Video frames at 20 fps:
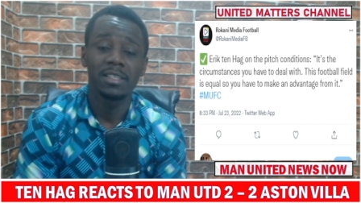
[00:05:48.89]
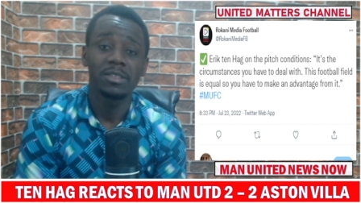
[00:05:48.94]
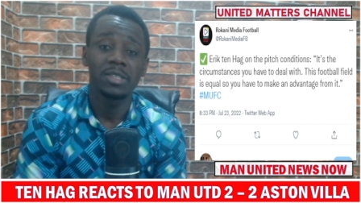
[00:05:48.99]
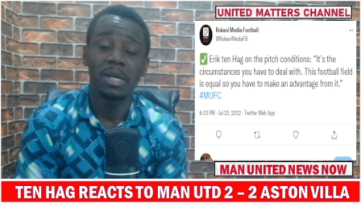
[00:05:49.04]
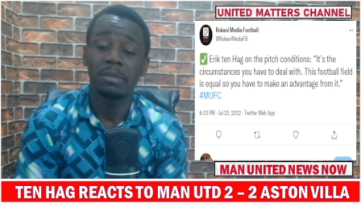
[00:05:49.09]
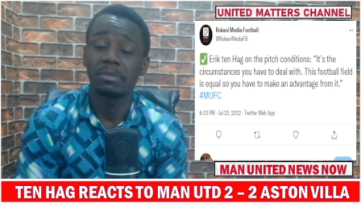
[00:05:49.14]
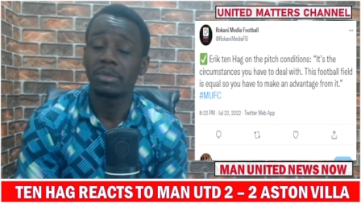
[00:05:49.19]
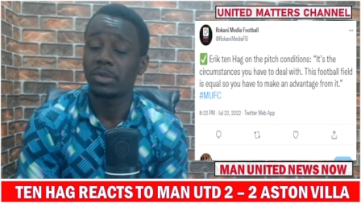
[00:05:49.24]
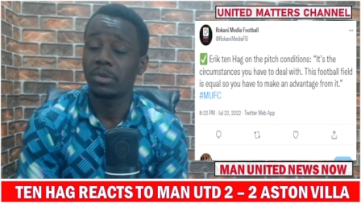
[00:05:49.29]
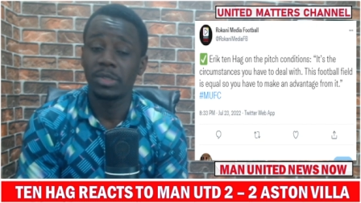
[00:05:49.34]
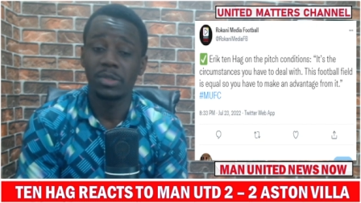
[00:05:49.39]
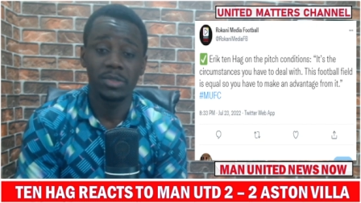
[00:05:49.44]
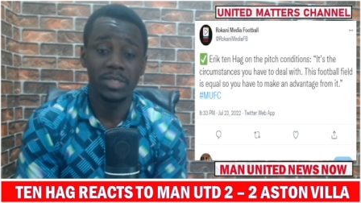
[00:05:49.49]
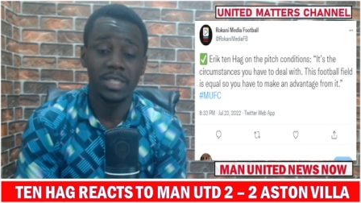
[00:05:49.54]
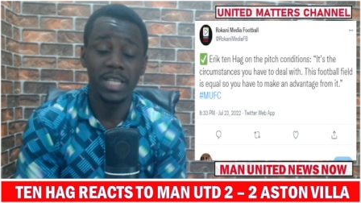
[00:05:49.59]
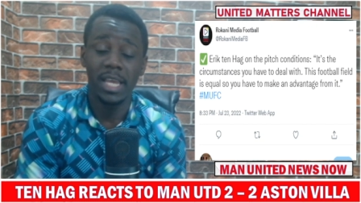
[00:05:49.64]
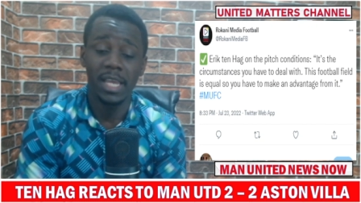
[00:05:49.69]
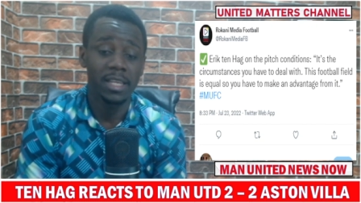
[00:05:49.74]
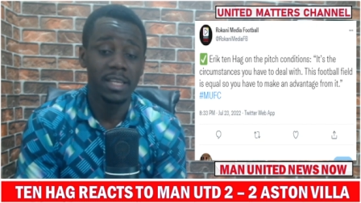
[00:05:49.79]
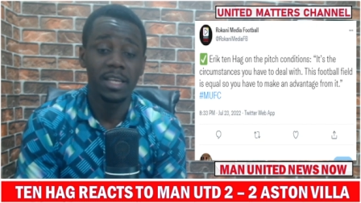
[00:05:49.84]
I'm sorry to
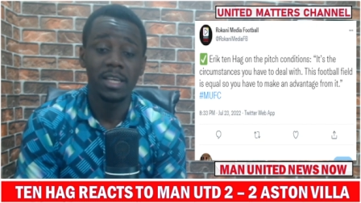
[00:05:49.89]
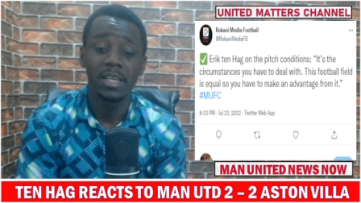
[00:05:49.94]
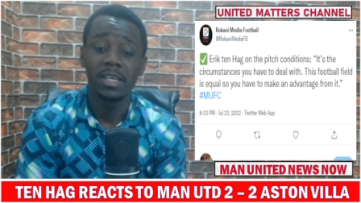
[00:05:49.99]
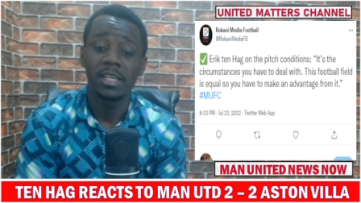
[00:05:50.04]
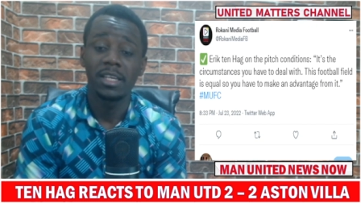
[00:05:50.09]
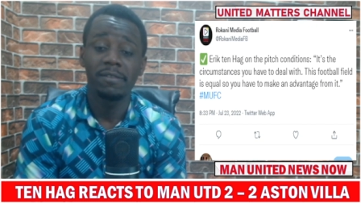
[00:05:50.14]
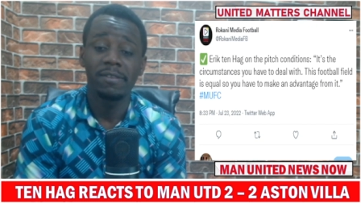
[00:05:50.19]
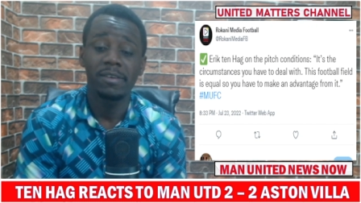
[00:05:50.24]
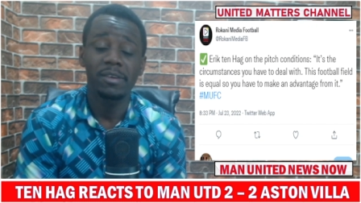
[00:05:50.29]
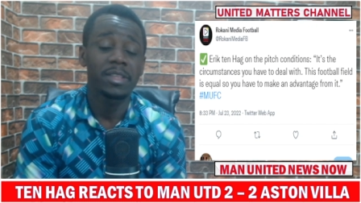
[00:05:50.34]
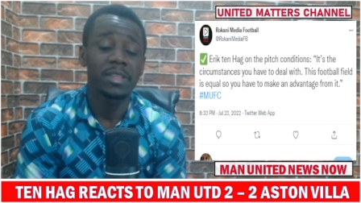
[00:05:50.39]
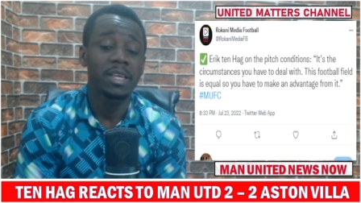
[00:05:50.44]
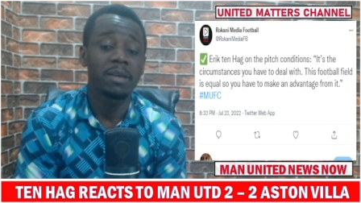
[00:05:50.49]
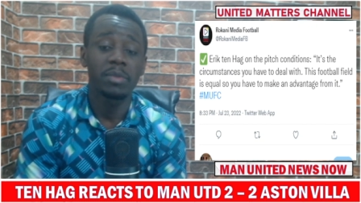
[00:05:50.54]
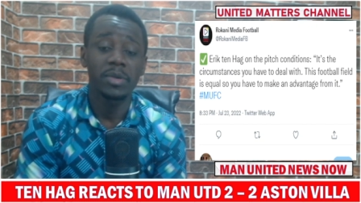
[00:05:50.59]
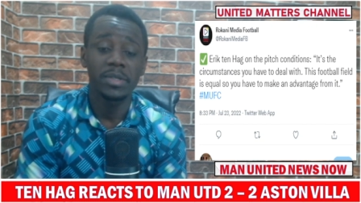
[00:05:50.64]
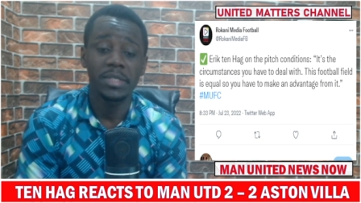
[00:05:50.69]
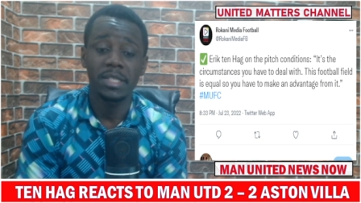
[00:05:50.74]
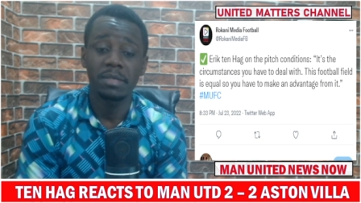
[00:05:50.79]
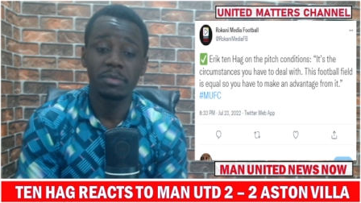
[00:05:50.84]
say, if I know there are
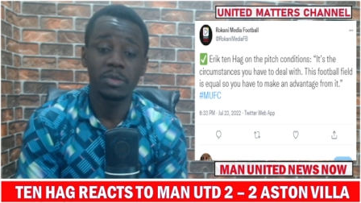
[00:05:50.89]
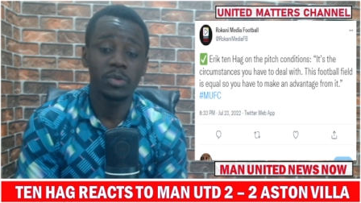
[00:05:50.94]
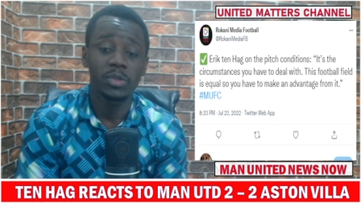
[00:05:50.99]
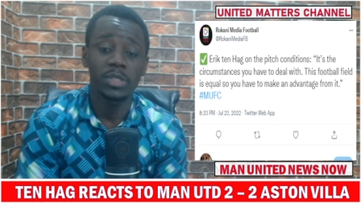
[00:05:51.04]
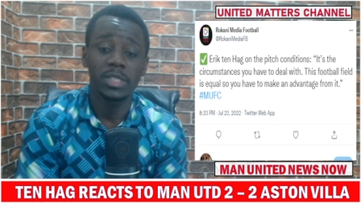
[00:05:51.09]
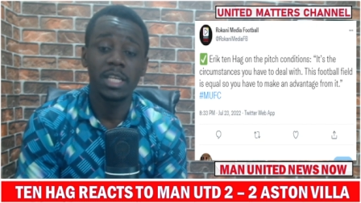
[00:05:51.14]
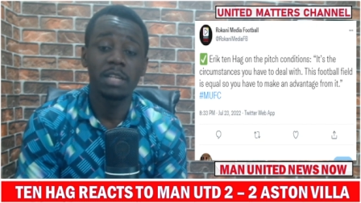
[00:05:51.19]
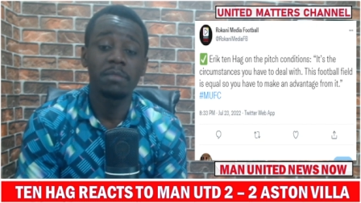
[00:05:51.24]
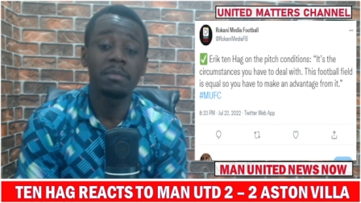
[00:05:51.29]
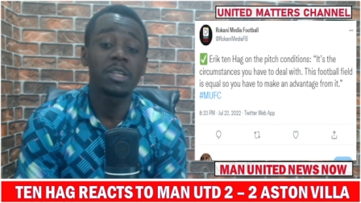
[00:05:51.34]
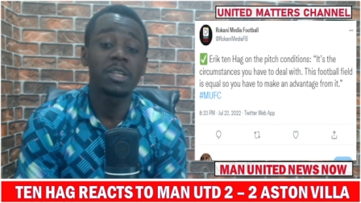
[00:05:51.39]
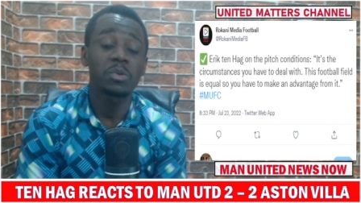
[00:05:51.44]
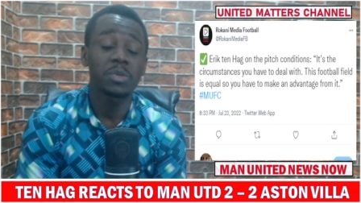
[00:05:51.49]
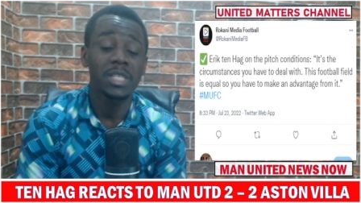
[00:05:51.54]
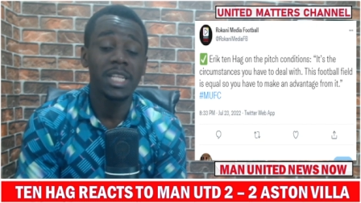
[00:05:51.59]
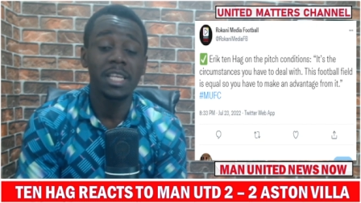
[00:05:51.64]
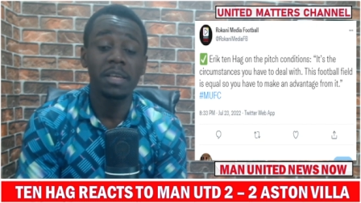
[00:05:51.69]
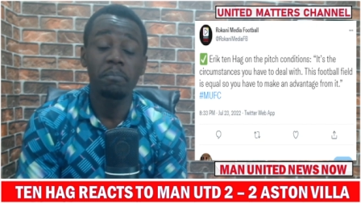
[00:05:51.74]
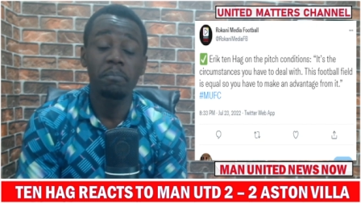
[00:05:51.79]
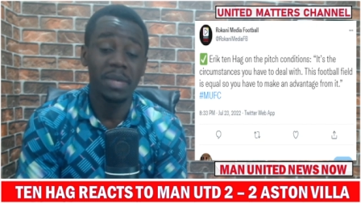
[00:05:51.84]
Muslims watching it, but it was
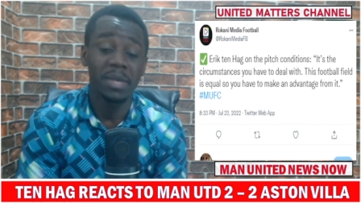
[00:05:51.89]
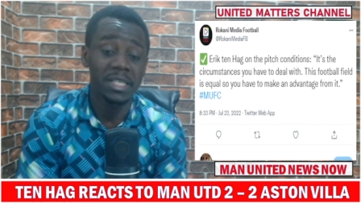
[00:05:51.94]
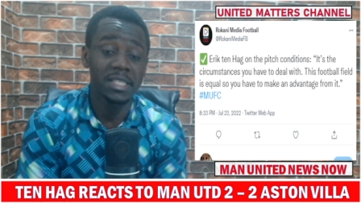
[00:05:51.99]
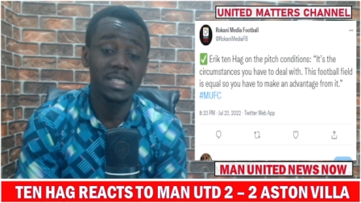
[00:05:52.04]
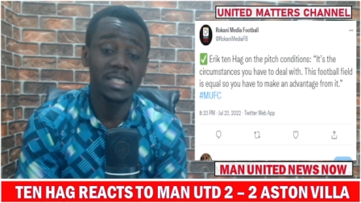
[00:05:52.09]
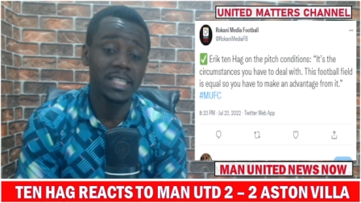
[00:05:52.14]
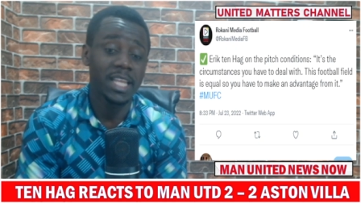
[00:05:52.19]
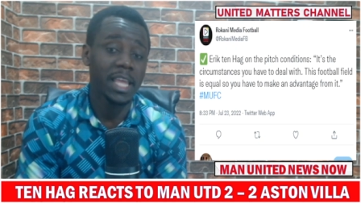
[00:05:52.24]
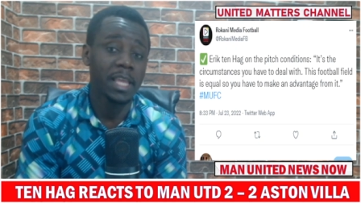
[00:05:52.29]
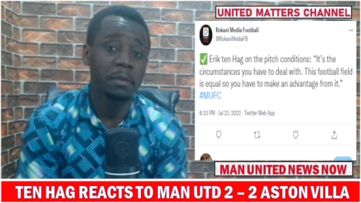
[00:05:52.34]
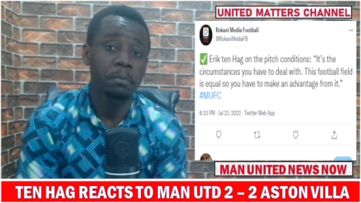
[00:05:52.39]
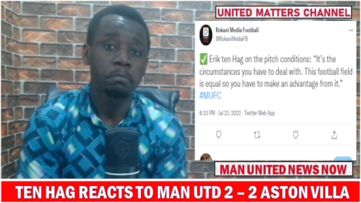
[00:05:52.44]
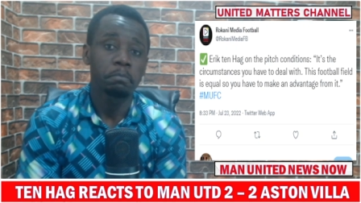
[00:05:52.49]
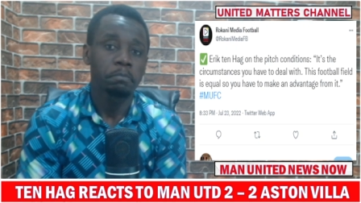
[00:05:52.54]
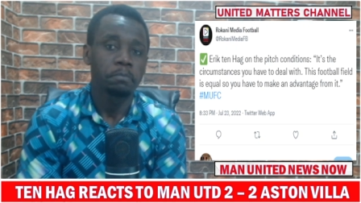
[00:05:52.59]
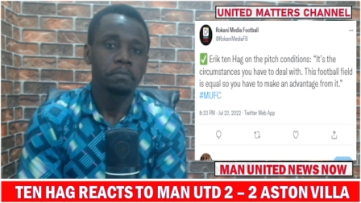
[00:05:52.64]
like a pigsty